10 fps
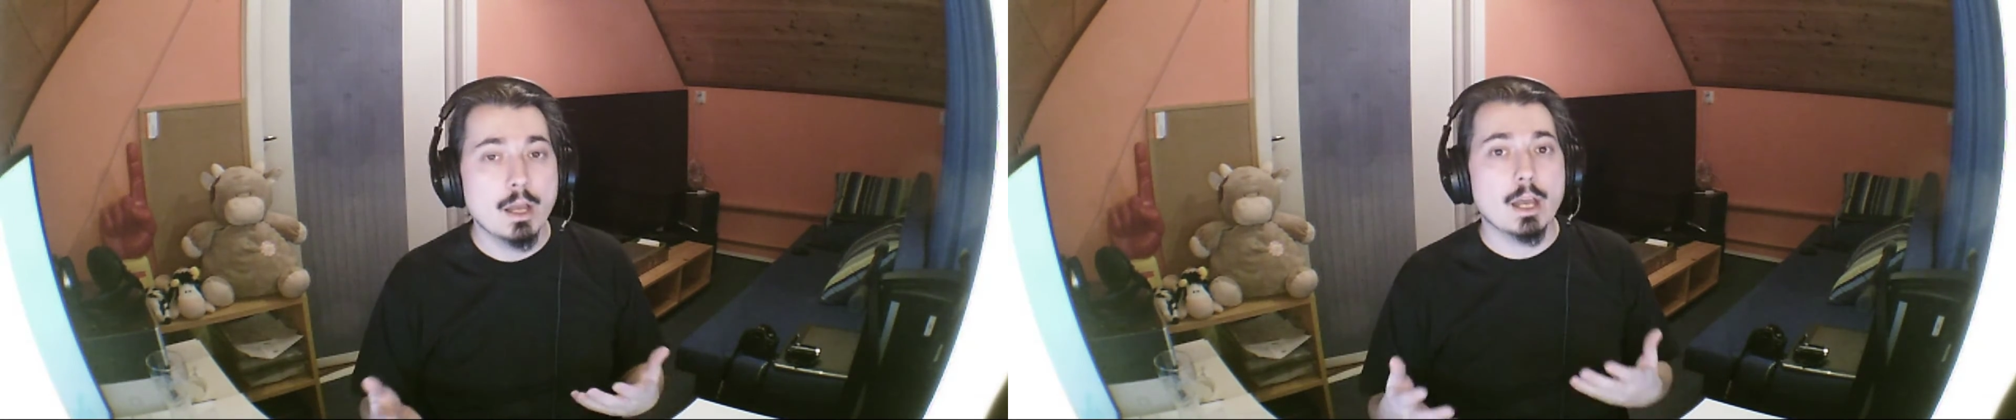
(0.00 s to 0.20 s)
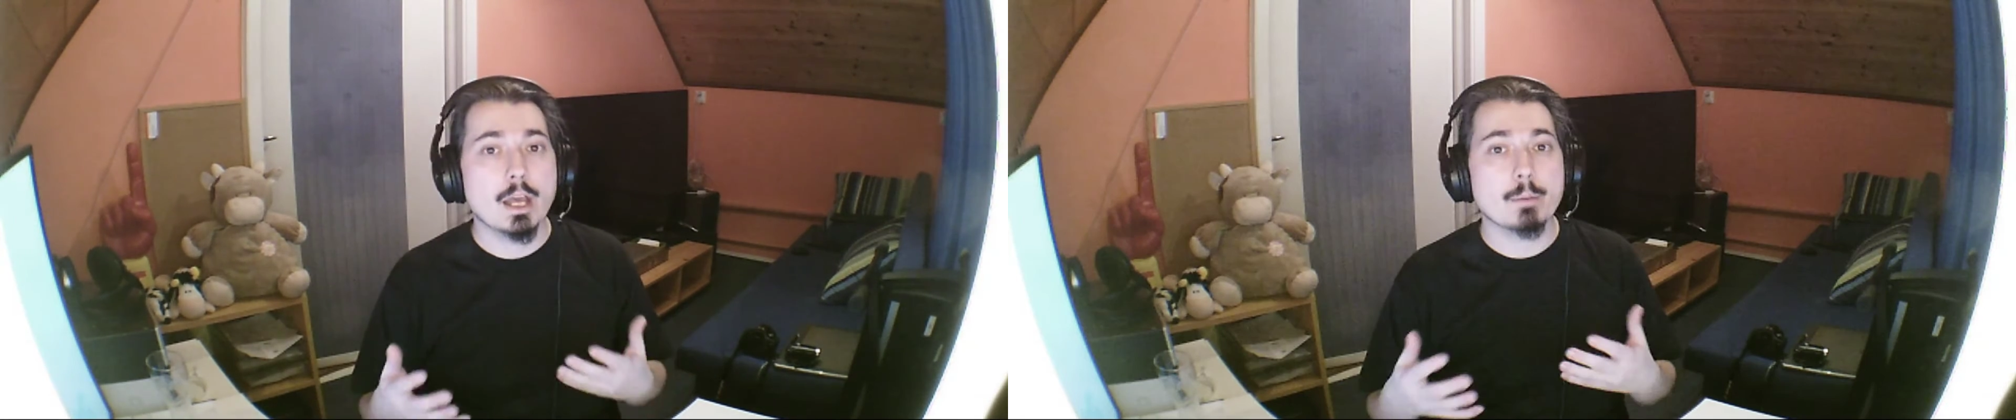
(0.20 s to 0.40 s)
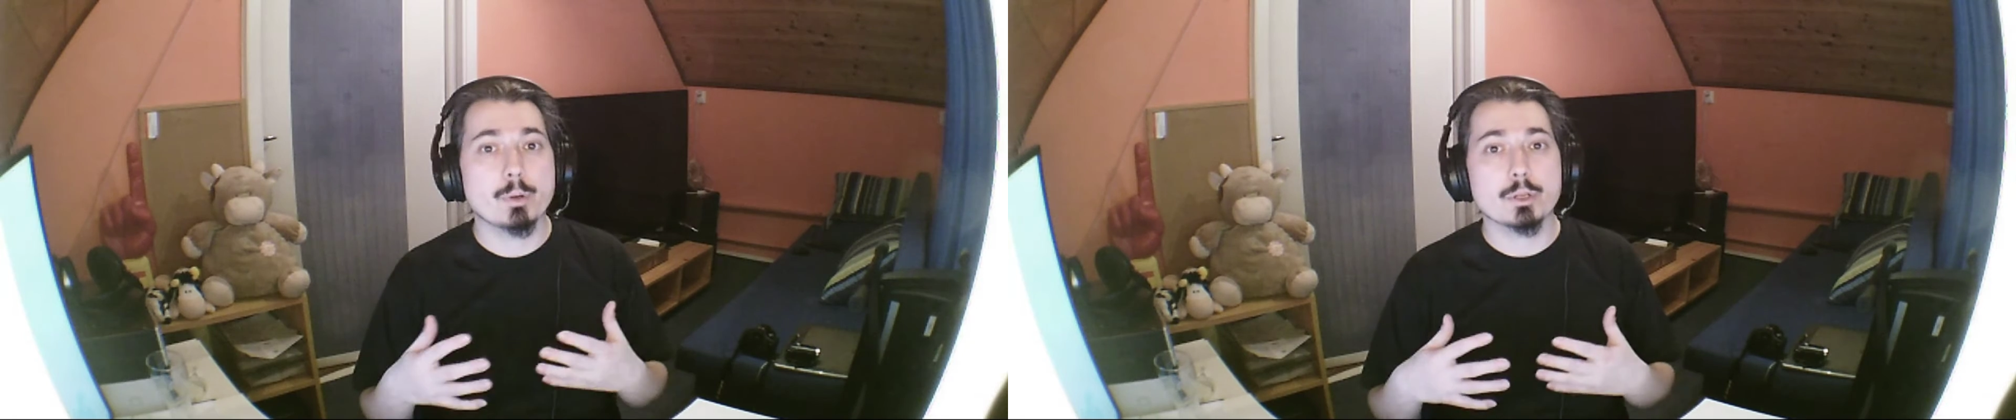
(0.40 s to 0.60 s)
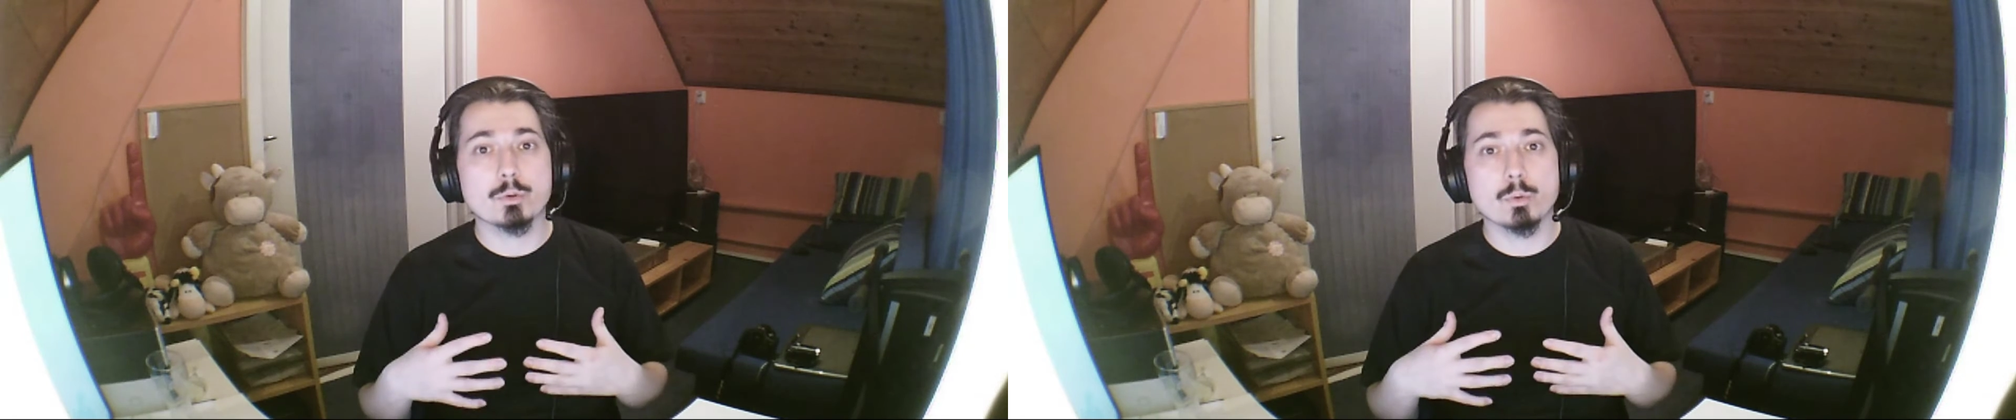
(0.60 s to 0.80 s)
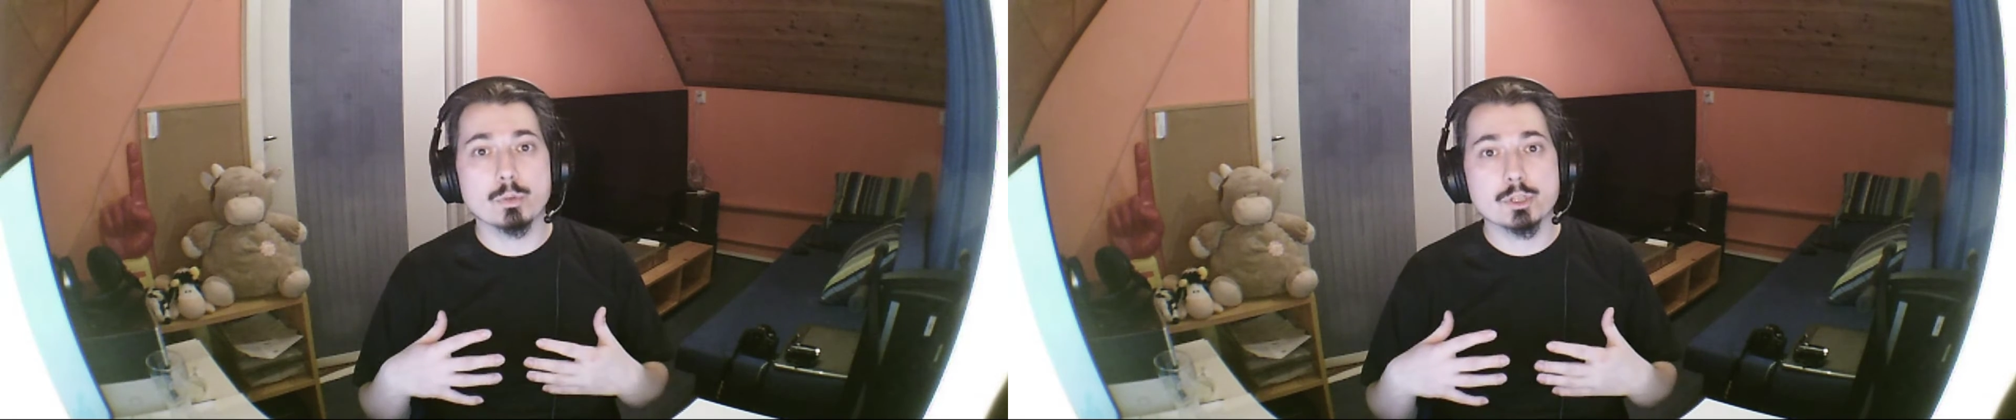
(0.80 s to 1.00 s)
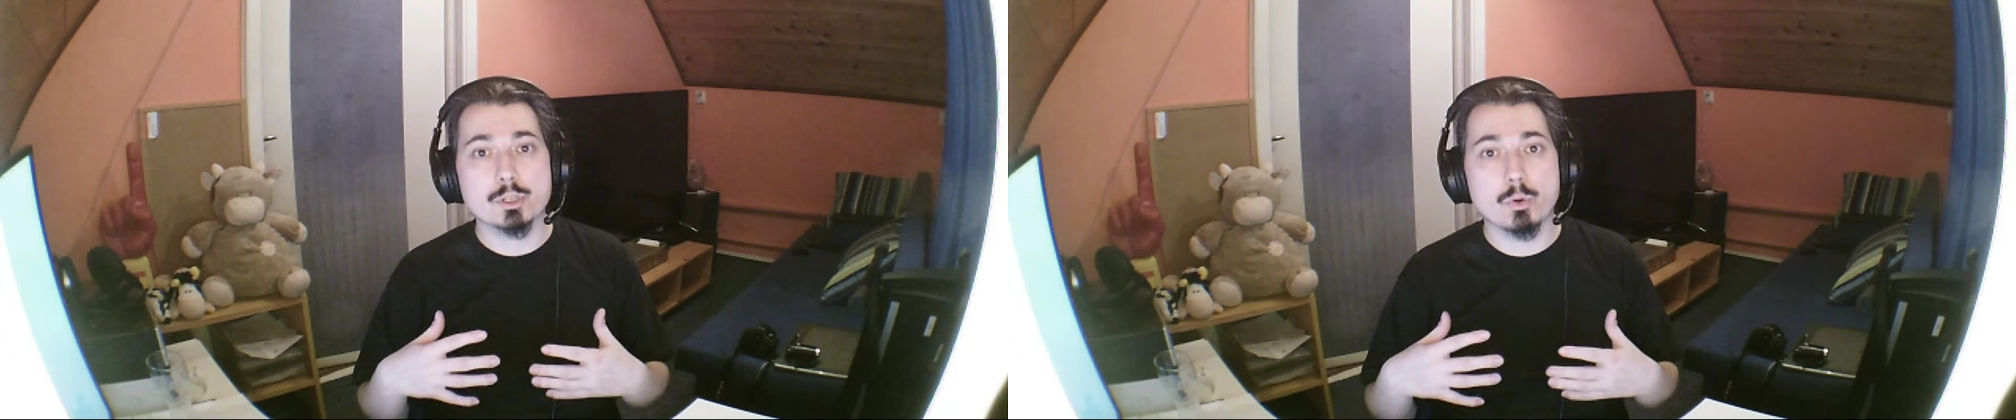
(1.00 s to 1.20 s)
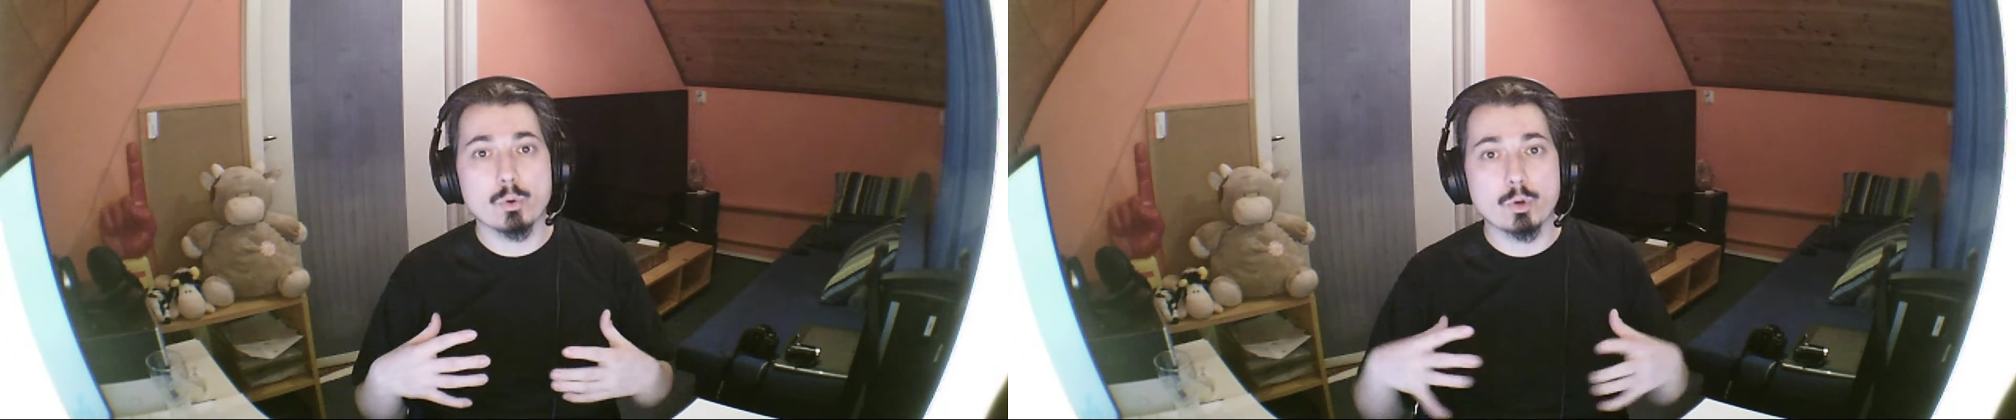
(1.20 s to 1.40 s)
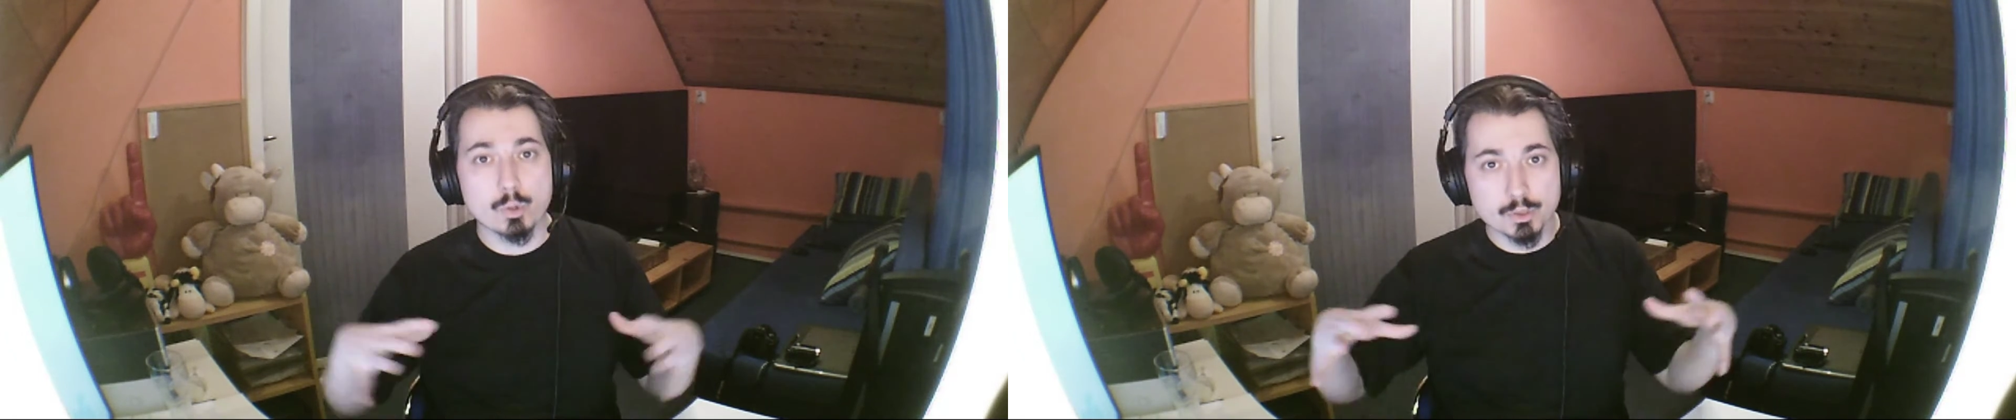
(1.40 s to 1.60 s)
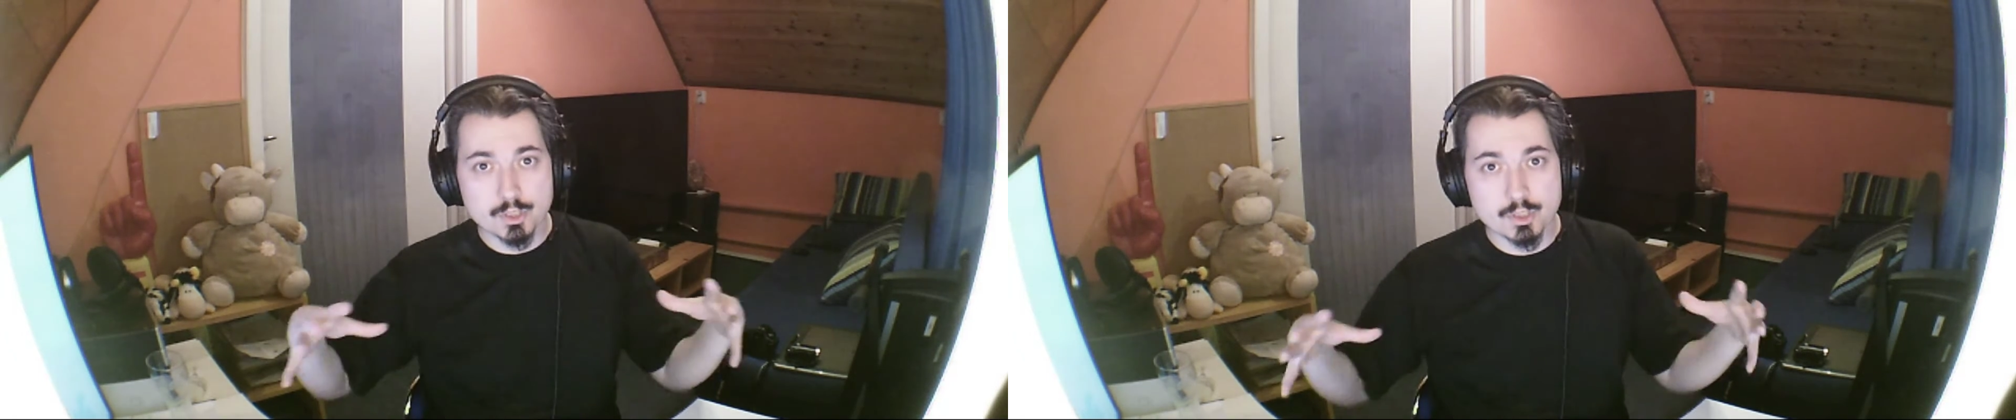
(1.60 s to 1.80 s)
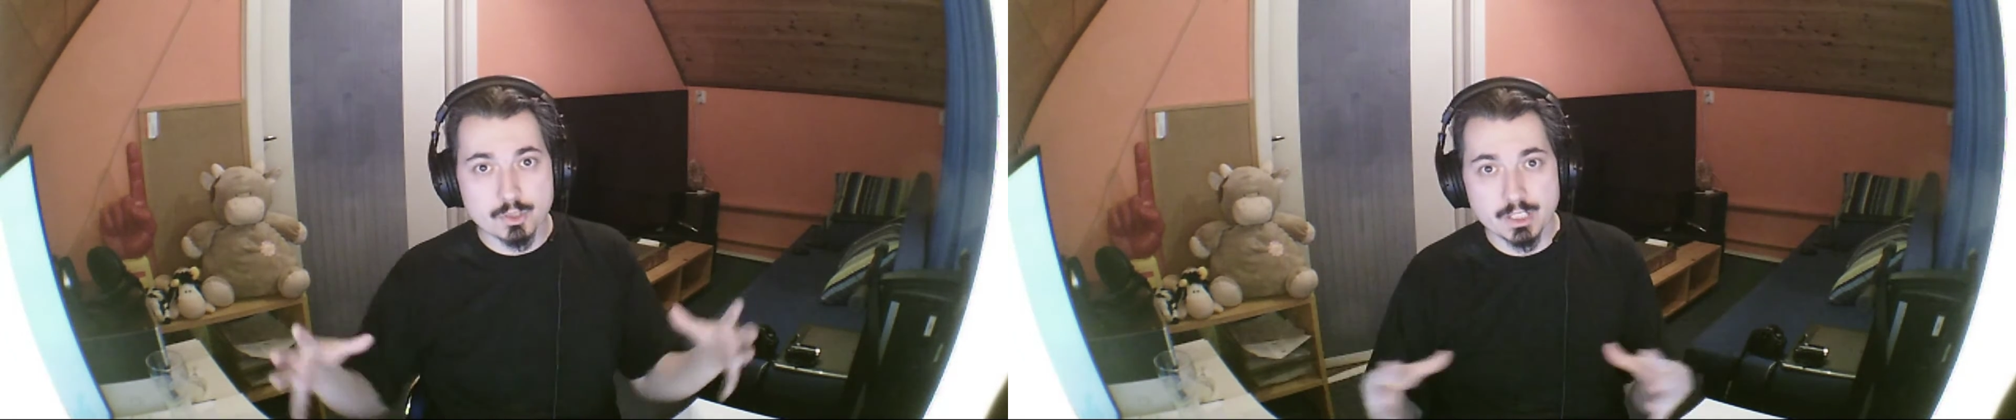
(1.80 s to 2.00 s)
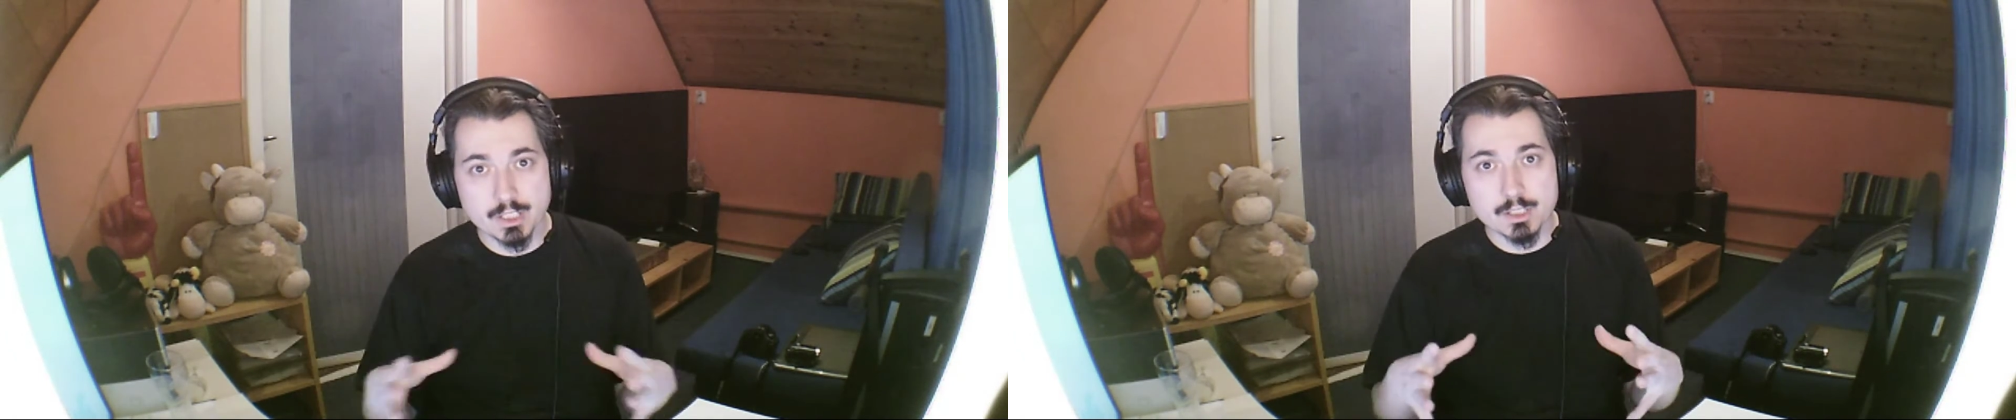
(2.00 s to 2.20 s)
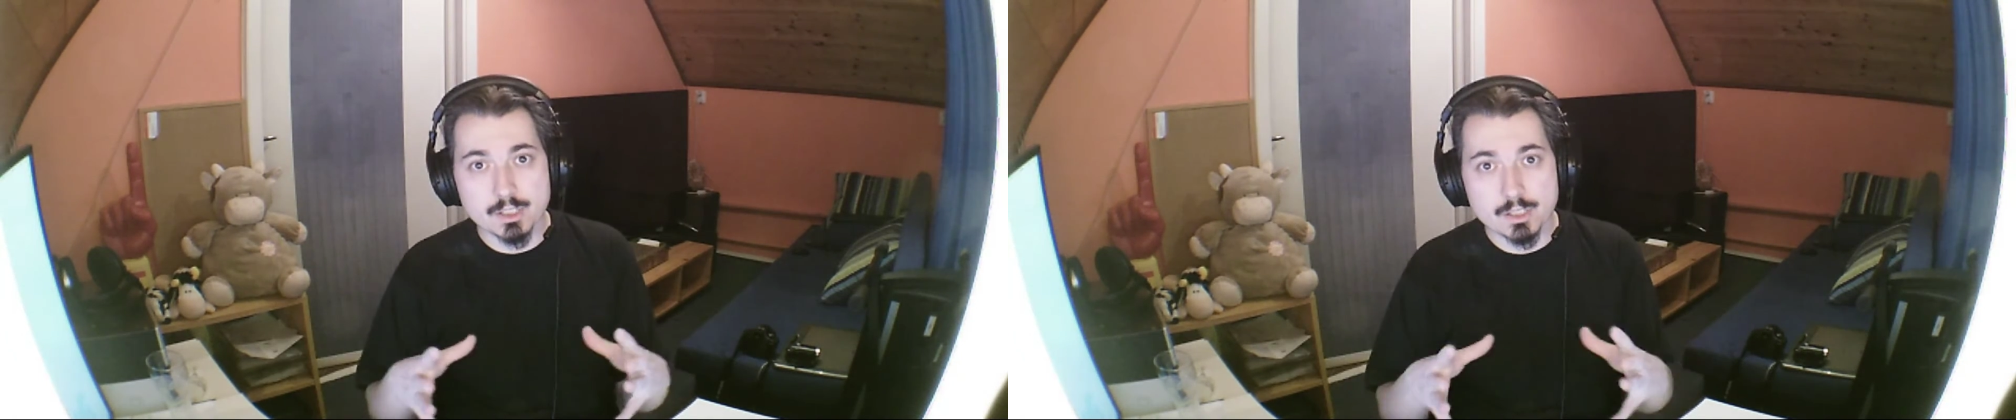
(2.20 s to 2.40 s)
but also constricts